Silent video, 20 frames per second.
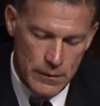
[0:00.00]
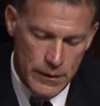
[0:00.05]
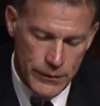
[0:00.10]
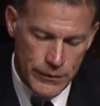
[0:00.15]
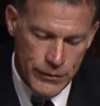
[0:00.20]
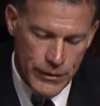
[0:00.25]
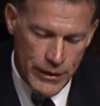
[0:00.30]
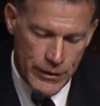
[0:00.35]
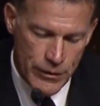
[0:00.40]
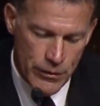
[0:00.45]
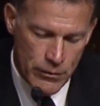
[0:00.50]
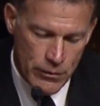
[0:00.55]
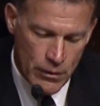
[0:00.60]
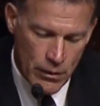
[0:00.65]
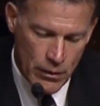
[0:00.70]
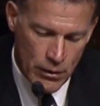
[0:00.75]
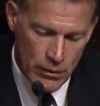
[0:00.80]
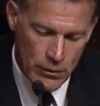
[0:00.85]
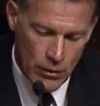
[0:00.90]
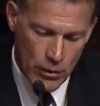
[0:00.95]
Senator,
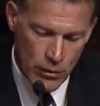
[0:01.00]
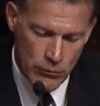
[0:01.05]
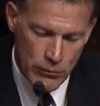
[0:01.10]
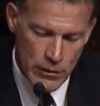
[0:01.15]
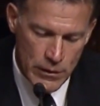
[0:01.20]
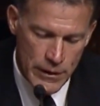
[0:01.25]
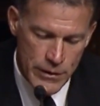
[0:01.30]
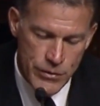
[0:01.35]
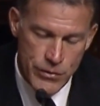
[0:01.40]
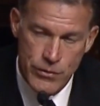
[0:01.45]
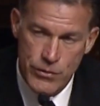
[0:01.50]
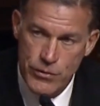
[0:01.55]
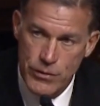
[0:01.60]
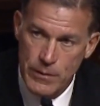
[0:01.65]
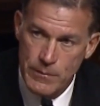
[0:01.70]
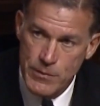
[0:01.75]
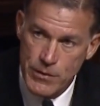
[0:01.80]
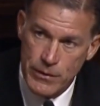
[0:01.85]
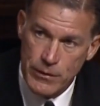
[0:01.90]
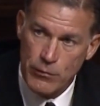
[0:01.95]
our
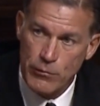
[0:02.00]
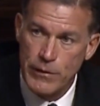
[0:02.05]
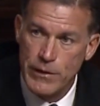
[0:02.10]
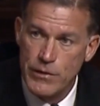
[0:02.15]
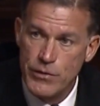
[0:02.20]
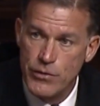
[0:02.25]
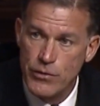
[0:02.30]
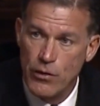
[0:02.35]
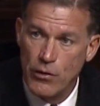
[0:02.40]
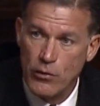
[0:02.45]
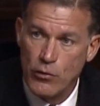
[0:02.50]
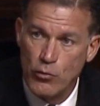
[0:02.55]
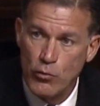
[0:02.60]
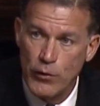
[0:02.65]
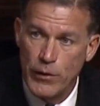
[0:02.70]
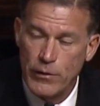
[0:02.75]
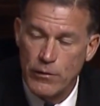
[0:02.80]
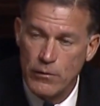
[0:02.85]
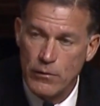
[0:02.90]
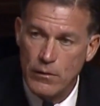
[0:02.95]
relationships in the region are
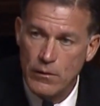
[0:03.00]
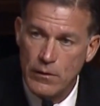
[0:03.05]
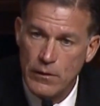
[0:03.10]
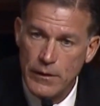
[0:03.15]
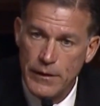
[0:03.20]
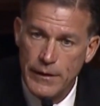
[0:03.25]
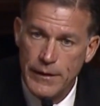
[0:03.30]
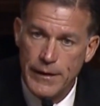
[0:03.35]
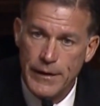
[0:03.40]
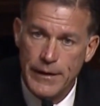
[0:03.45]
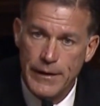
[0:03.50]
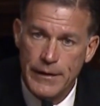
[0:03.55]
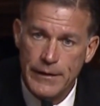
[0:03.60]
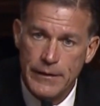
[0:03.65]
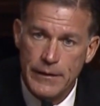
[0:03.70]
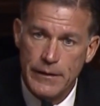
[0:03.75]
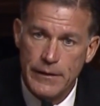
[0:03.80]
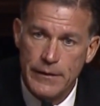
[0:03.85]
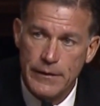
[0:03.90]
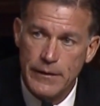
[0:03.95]
critical
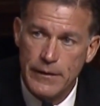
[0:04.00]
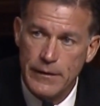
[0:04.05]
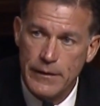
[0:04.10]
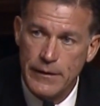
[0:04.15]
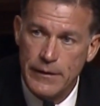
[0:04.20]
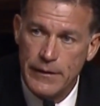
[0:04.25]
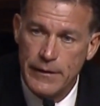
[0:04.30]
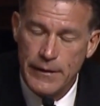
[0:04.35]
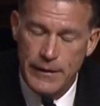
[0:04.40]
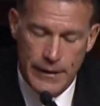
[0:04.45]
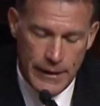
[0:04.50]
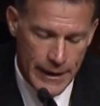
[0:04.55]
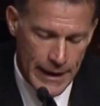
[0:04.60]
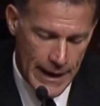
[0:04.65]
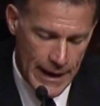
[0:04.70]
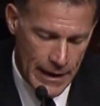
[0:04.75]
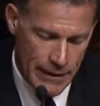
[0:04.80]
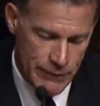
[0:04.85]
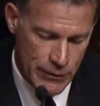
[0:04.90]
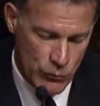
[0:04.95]
I
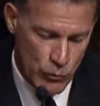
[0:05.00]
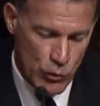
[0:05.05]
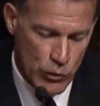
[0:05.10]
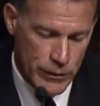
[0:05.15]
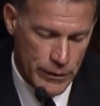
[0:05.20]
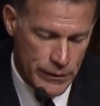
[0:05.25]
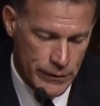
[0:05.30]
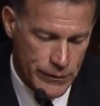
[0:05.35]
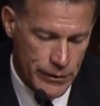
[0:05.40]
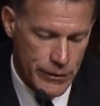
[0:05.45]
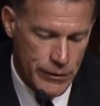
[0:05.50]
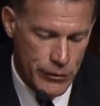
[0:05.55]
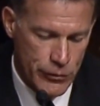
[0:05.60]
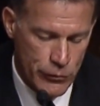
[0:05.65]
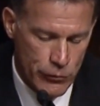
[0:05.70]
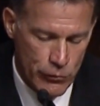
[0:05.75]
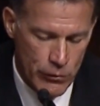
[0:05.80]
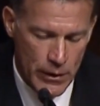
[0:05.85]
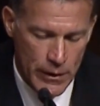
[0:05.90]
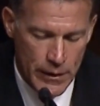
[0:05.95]
have and will
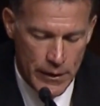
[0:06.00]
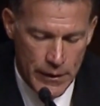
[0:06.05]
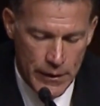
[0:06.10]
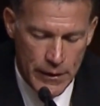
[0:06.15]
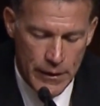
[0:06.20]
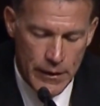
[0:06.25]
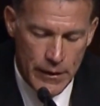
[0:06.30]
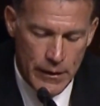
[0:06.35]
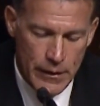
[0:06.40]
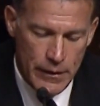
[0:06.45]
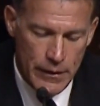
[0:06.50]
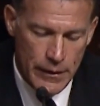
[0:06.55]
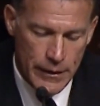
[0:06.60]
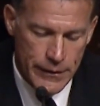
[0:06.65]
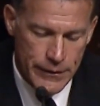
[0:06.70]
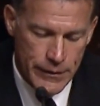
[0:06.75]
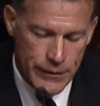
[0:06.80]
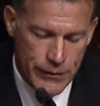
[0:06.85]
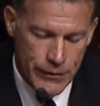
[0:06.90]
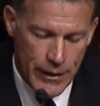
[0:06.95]
continue
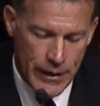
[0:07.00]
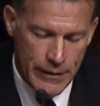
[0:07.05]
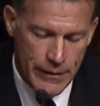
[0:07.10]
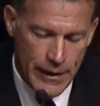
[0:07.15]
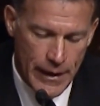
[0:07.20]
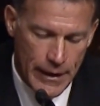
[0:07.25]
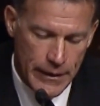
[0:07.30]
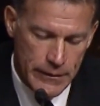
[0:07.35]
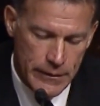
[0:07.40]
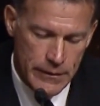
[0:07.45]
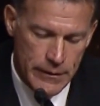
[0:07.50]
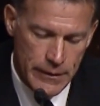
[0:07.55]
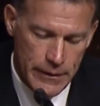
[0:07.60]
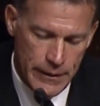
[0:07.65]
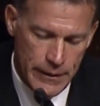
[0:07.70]
to say that.